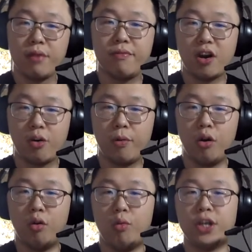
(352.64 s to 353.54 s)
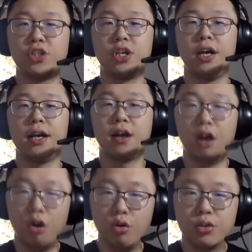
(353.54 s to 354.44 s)
variable, which
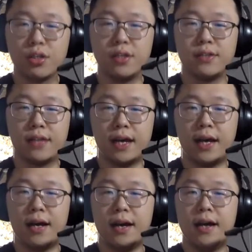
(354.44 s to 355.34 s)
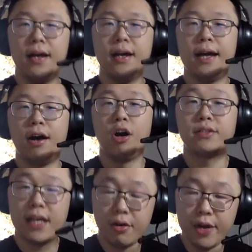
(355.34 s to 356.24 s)
encodes the
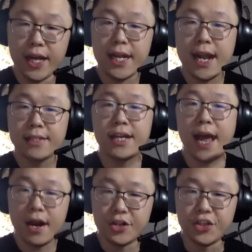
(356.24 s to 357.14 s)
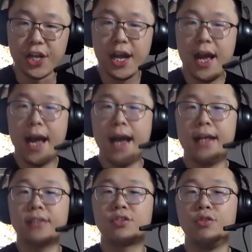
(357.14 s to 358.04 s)
auxiliary kinetic energy. And
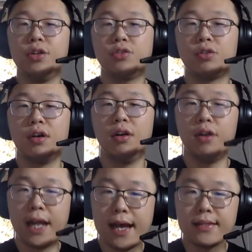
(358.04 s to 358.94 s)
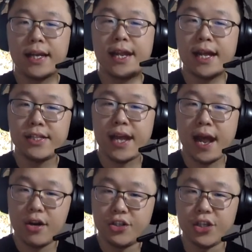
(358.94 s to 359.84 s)
it's going to look at the kinetic
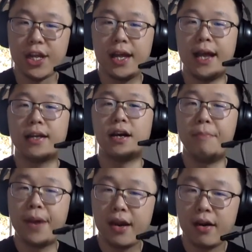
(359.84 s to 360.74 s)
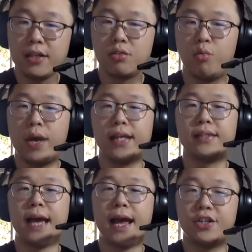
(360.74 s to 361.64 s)
energy and compare it with
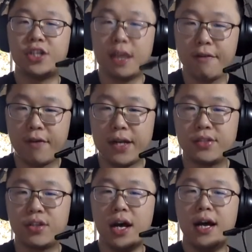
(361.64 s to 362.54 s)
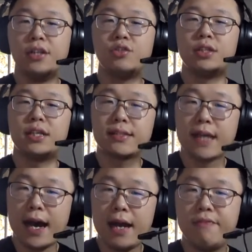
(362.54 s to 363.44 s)
the energy difference to
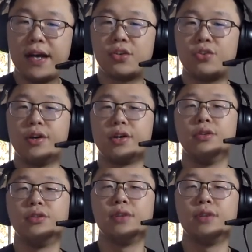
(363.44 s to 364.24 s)
decide whether you are going to